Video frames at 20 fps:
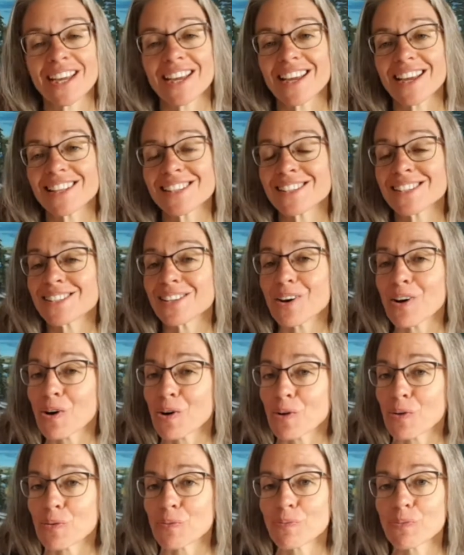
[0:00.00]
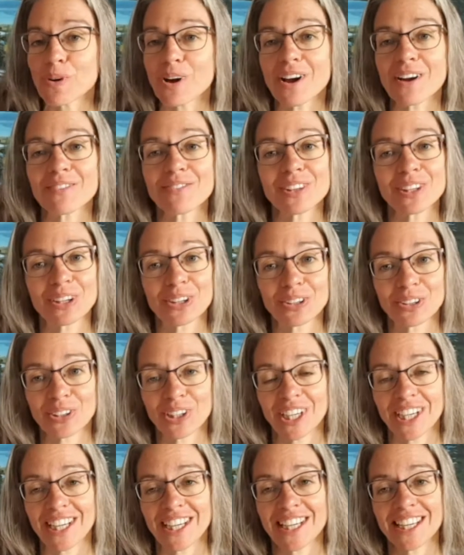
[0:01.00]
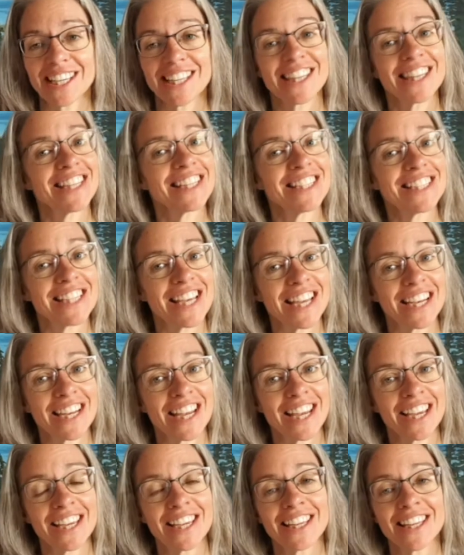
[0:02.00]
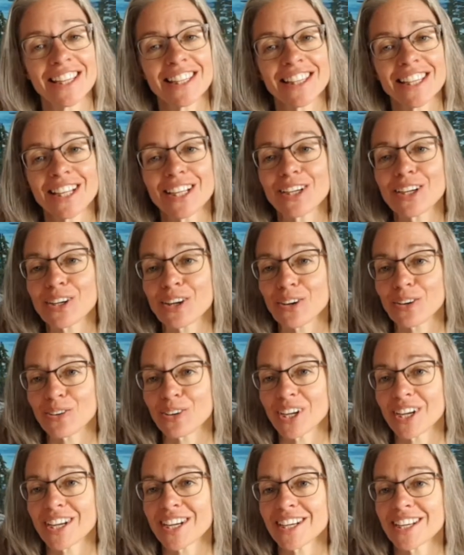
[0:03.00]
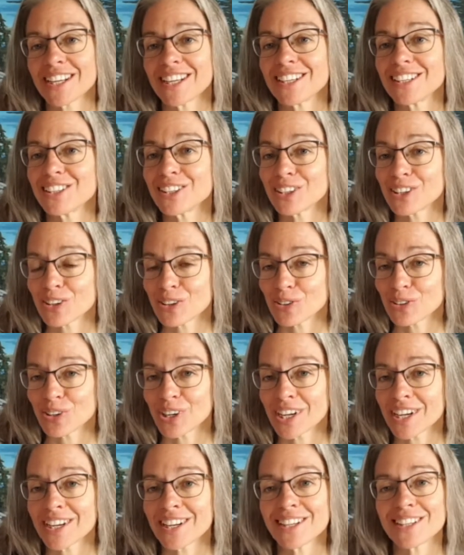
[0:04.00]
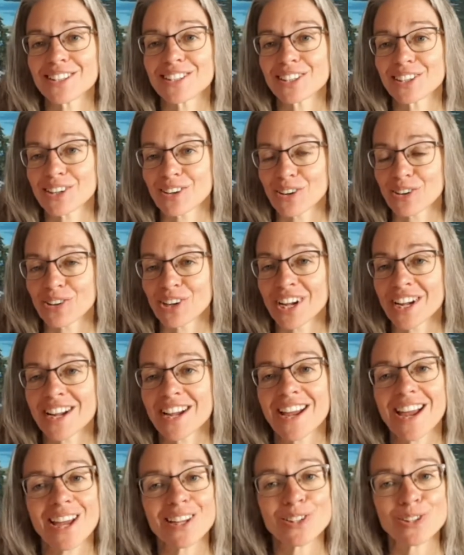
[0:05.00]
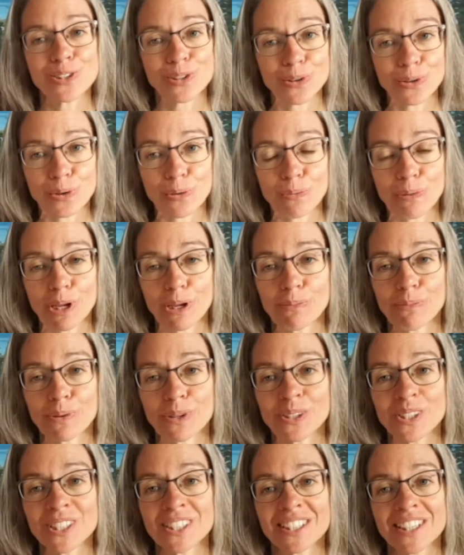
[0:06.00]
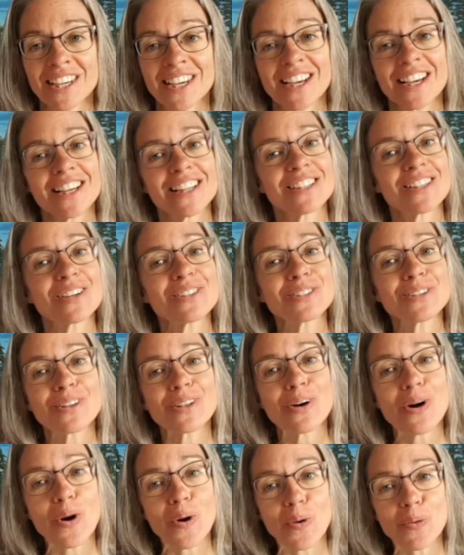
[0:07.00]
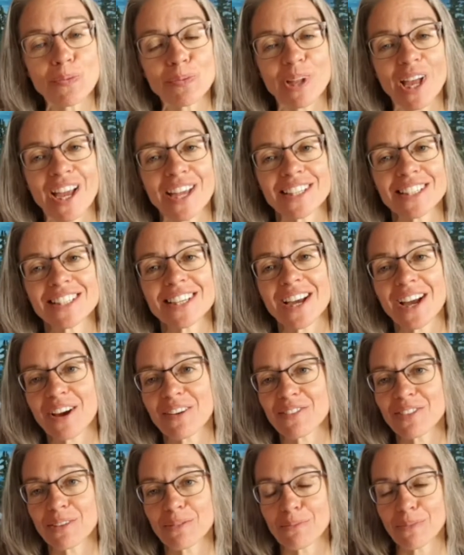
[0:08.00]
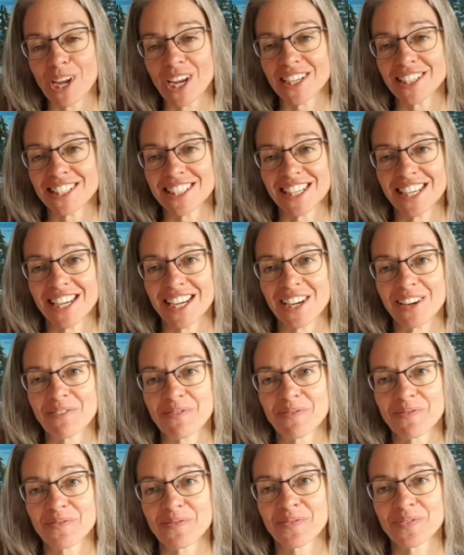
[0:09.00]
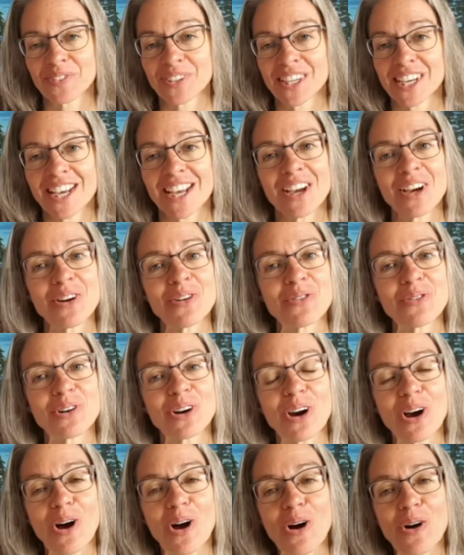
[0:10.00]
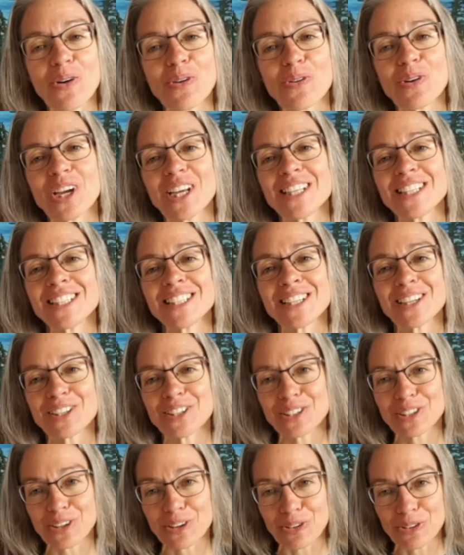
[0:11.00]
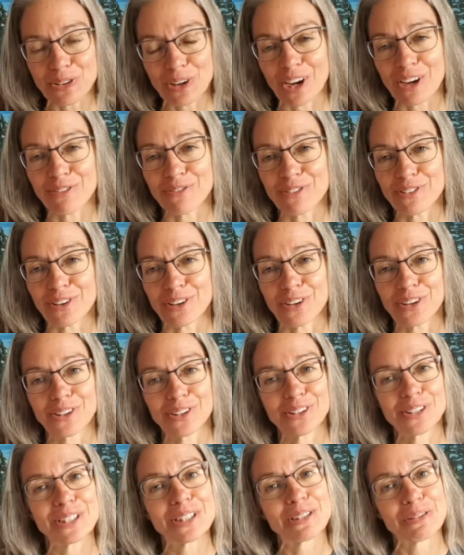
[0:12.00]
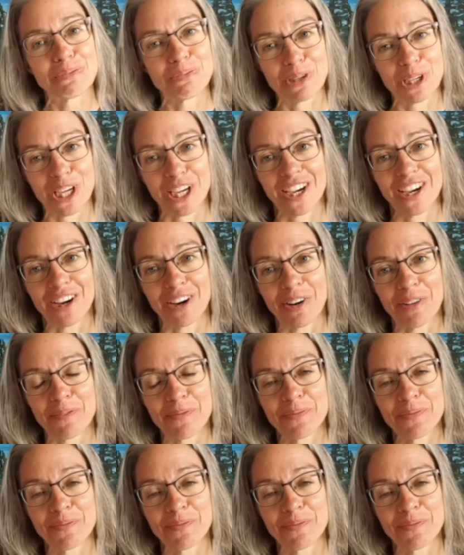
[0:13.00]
It's the home of the Cree, the Dene, the Lakota, Nakota, Dakota, and Saulteaux peoples. It's also the homeland of the Métis. We're always so grateful to be here.